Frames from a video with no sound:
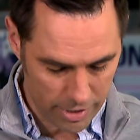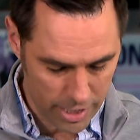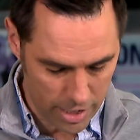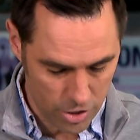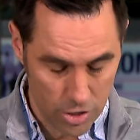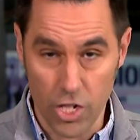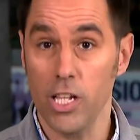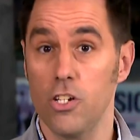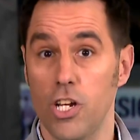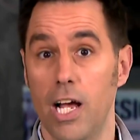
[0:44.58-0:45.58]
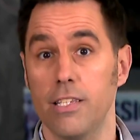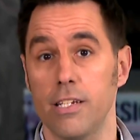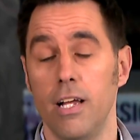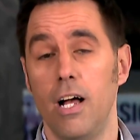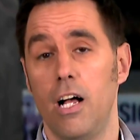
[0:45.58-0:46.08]
contention. Jaylon
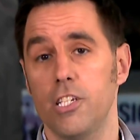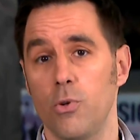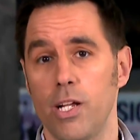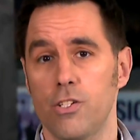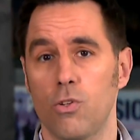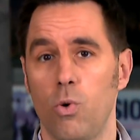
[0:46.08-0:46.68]
Johnson also answered